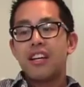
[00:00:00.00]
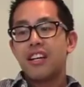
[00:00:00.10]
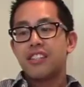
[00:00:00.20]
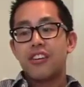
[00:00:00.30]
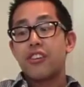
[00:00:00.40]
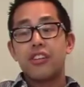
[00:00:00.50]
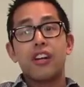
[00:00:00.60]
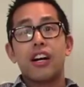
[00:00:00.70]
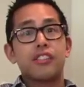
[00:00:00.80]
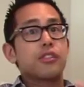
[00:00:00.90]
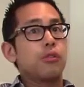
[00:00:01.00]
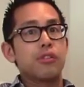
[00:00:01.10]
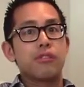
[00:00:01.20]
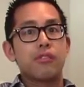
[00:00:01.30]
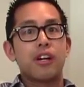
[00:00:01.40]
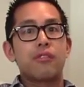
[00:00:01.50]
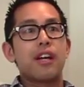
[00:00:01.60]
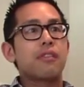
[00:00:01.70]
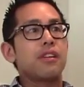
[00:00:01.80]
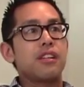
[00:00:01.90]
It's actually not. It's goldenrod.
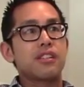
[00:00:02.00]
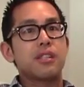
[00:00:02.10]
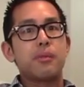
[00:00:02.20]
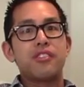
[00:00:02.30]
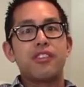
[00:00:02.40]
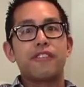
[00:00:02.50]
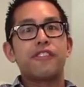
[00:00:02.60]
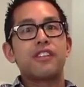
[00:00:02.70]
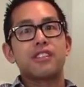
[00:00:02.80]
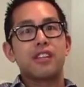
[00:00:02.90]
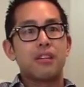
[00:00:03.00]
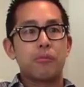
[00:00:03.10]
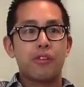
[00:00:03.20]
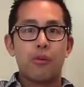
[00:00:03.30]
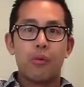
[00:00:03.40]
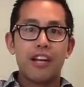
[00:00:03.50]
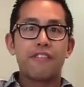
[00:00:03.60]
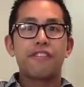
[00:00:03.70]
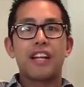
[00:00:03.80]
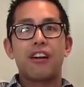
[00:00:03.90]
Ragweed looks a bit different. It's got more of a white
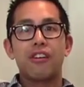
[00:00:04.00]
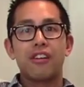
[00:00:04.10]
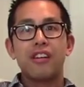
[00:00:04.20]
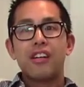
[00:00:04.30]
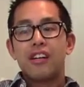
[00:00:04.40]
flower.